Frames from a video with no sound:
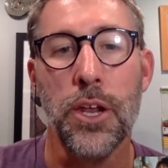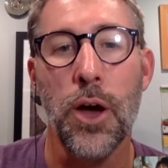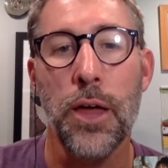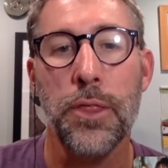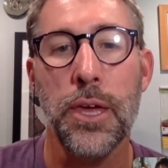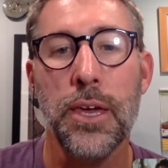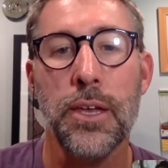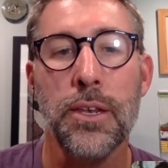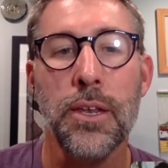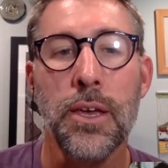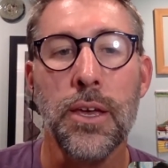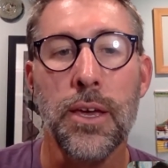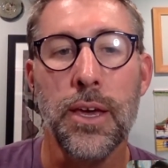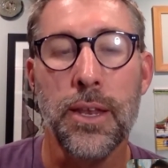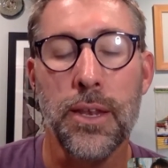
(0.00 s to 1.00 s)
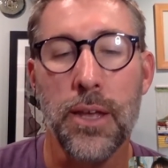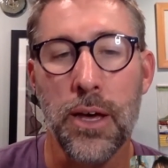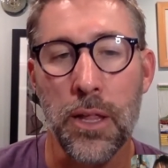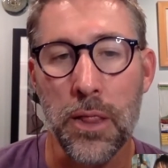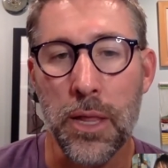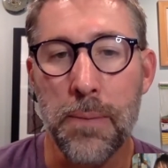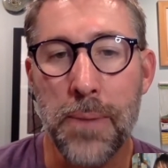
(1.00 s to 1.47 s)
I think it
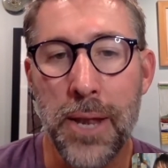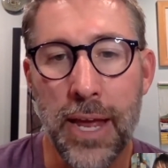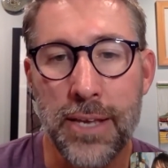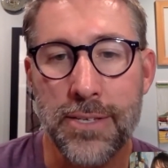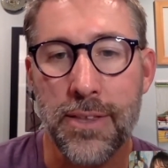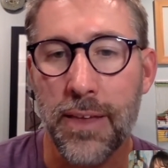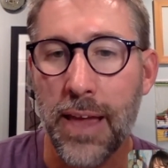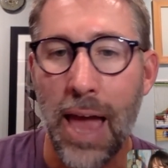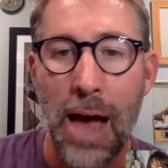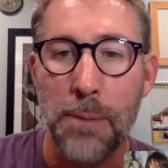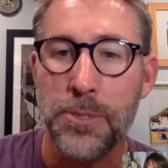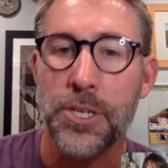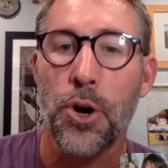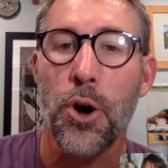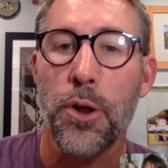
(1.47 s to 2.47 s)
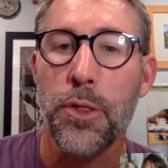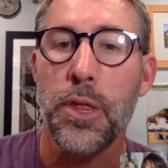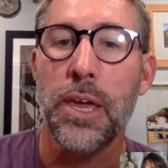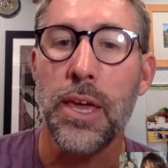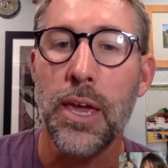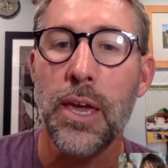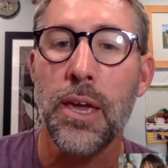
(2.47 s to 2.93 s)
eliminates the gaps in our
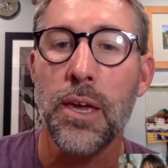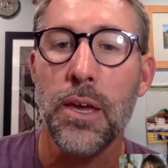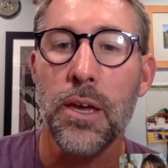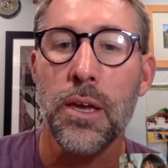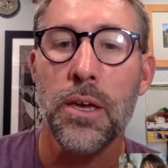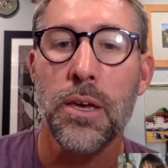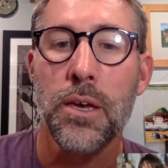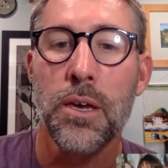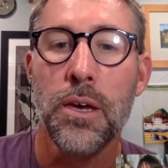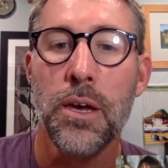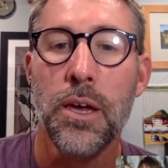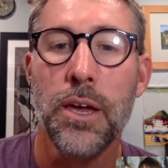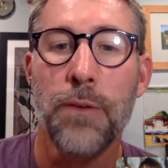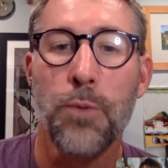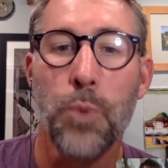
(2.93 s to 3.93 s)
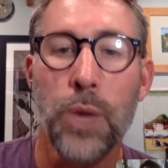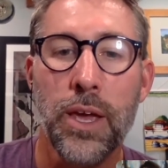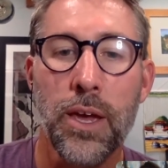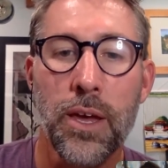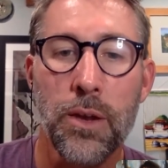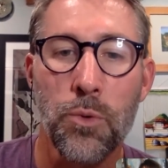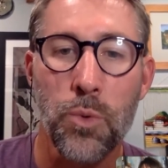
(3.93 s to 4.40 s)
thinking if we
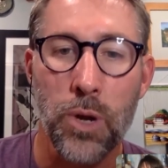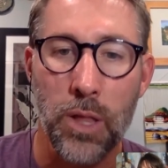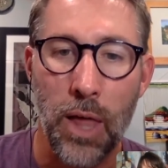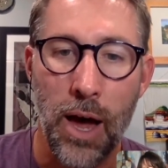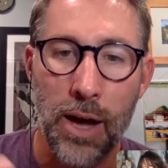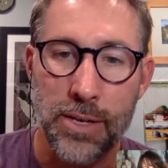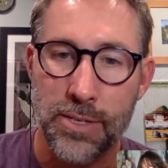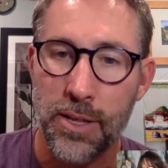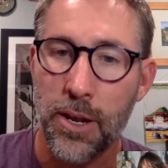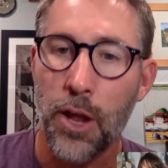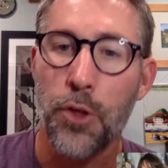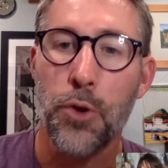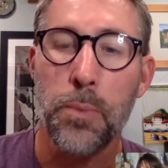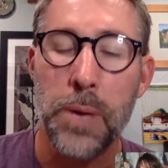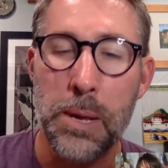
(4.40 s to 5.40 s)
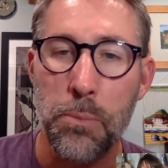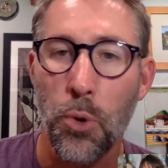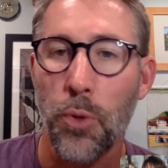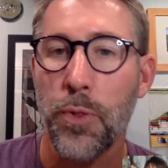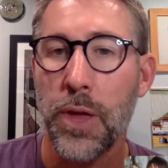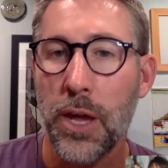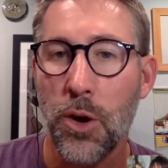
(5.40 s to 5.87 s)
can realize that other
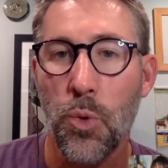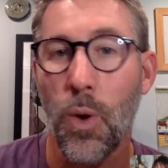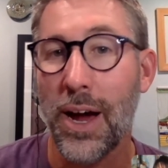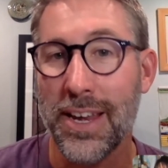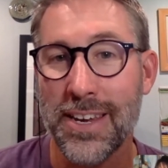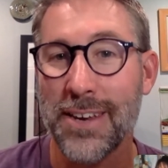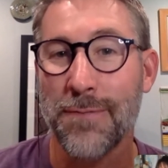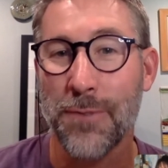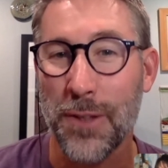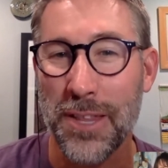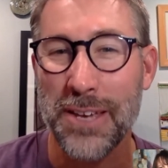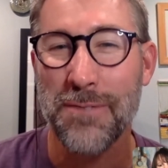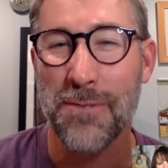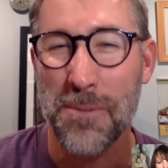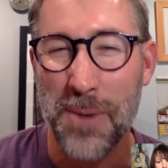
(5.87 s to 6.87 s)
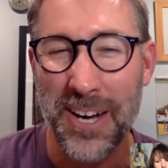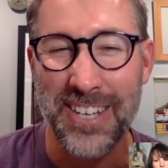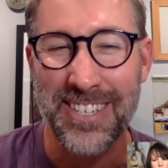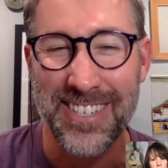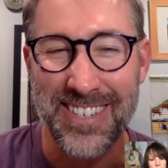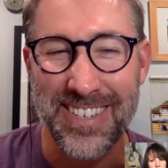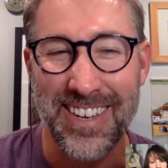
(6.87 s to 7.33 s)
people think quite differently from
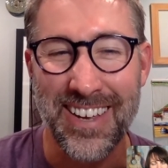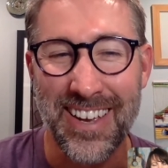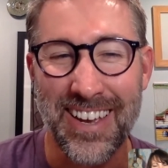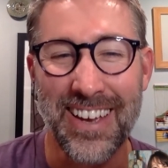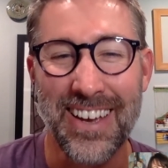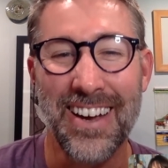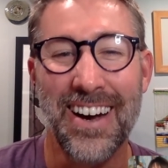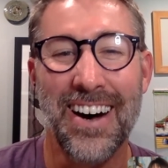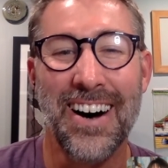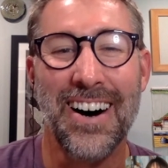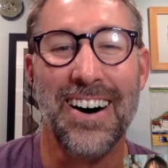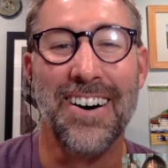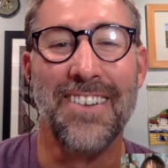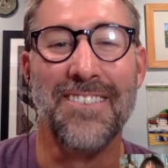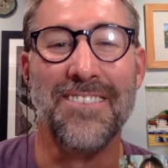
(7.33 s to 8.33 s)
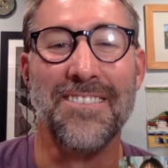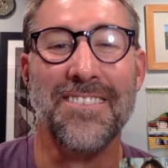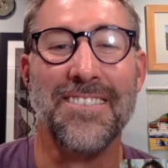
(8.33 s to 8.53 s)
us. Um,